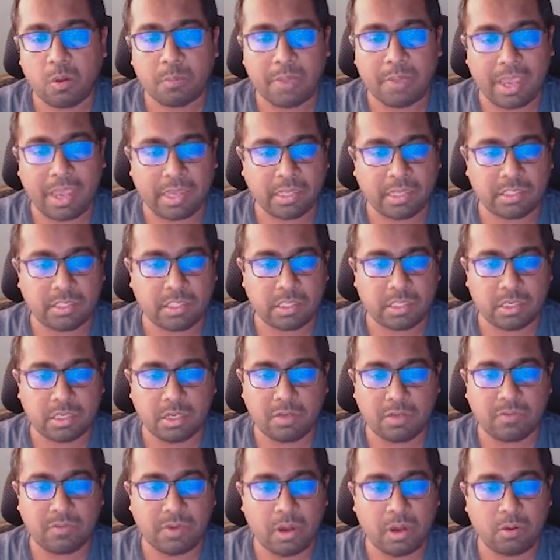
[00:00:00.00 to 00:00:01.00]
and is
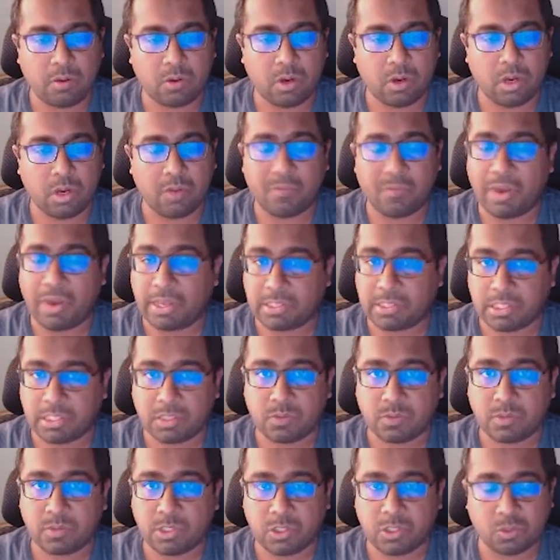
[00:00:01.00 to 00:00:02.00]
generally found on
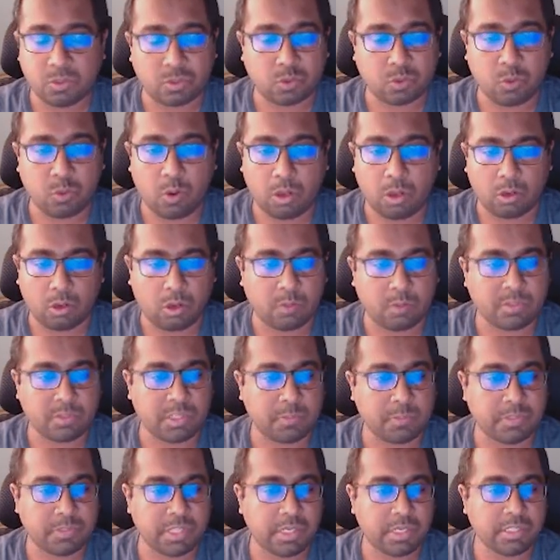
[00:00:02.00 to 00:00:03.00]
devices which use Qualcomm
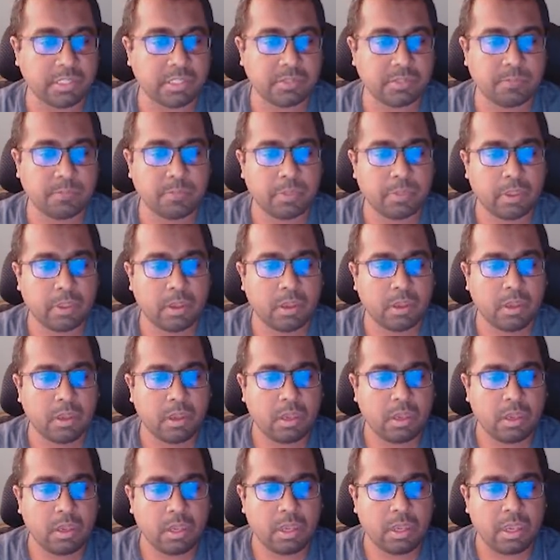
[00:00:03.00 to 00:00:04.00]
chipsets.
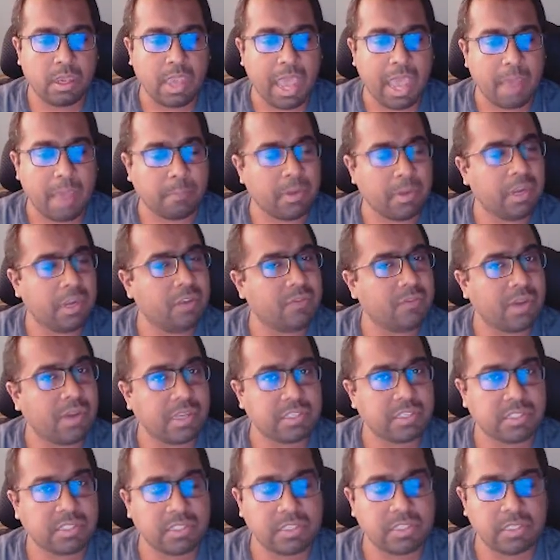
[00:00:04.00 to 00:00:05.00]
Apple
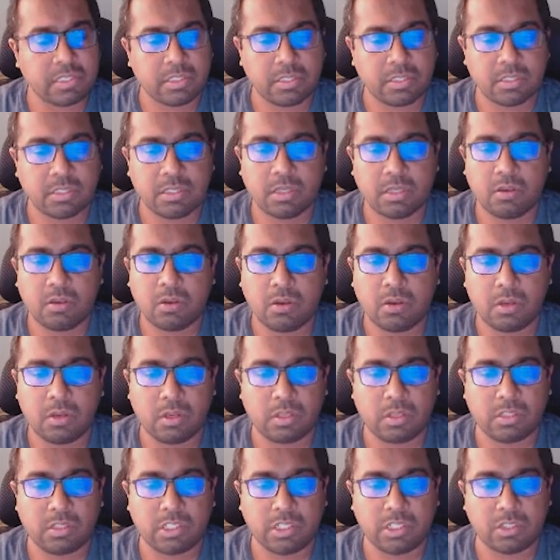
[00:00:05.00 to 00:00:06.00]
devices
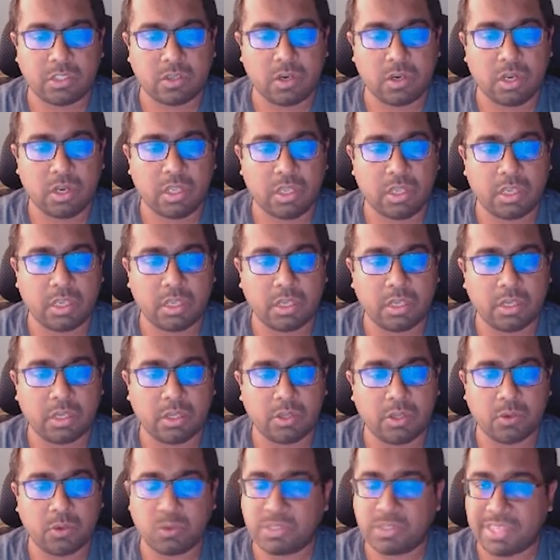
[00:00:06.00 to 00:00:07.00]
generally
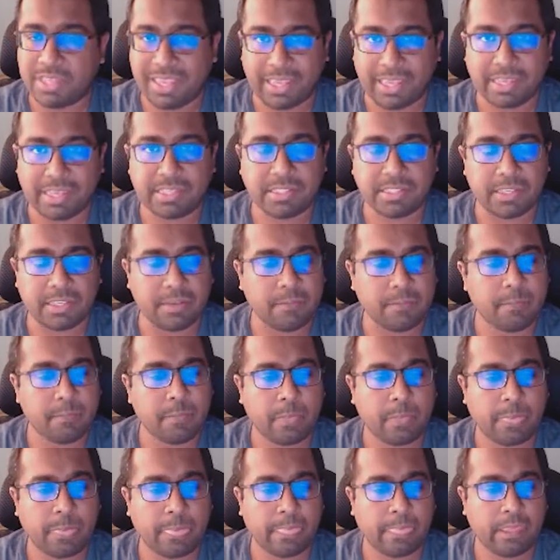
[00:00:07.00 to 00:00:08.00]
use AAC.
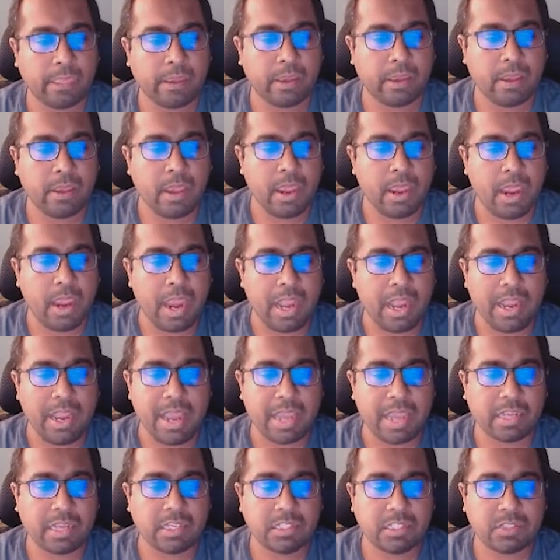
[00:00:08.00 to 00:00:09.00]

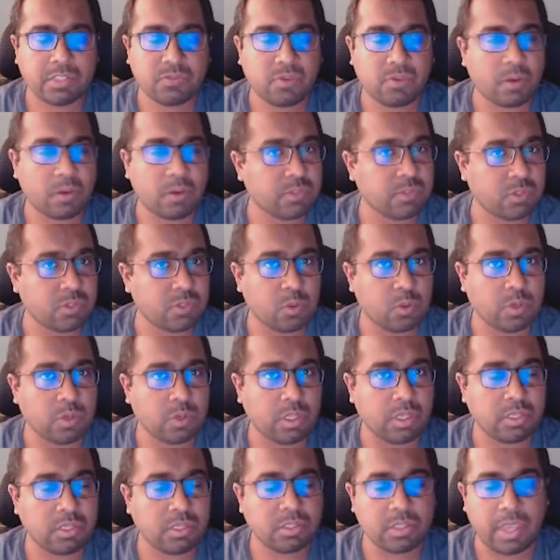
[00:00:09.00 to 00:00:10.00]
LDAC is from
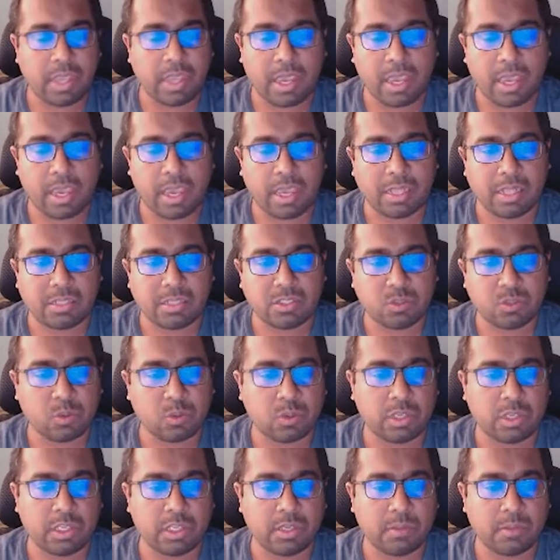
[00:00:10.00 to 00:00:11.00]
Sony, and
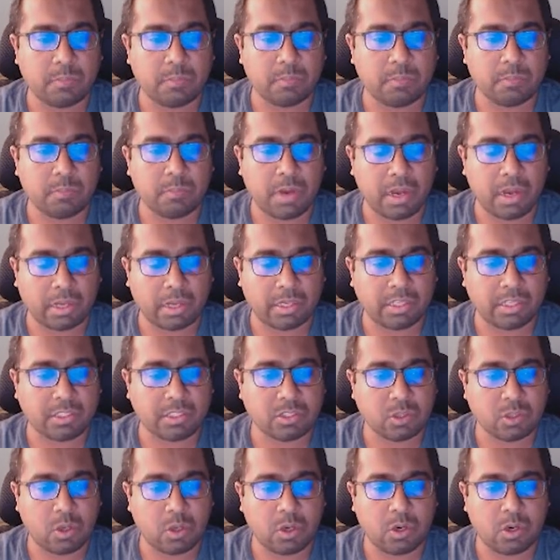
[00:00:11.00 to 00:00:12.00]
Sony markets
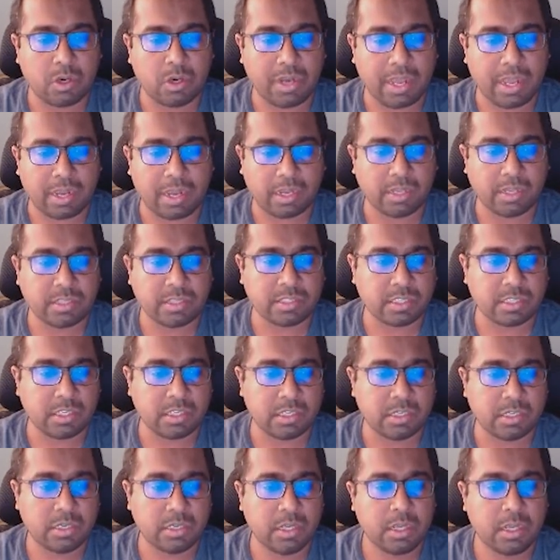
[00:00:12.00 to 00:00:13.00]
or targets
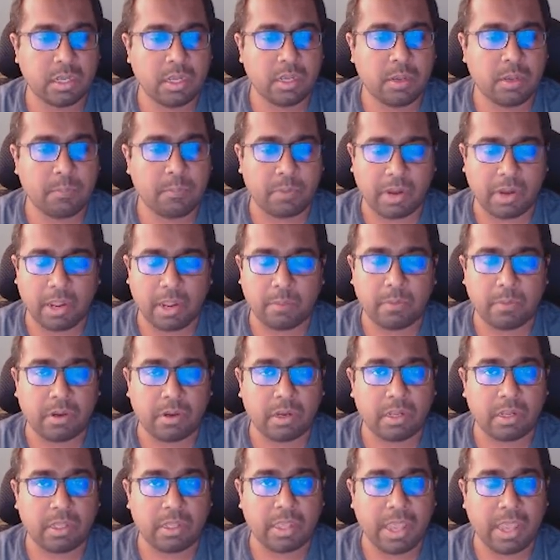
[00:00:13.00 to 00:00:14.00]
it
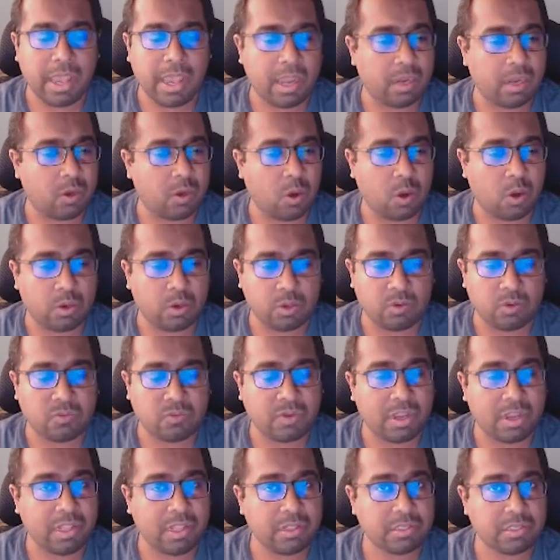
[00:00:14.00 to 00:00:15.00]
primarily at
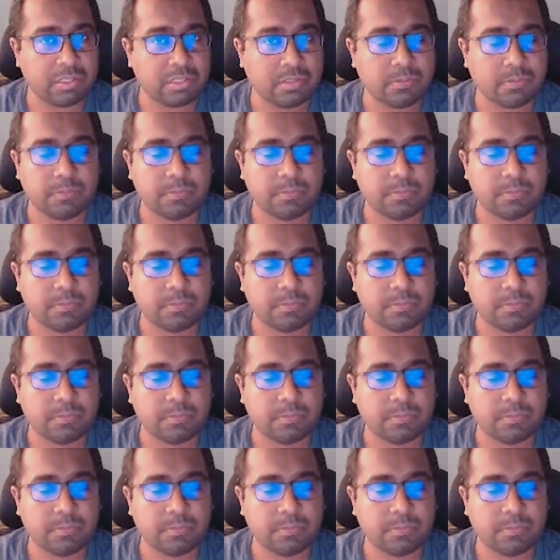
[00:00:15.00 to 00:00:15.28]
audiophiles.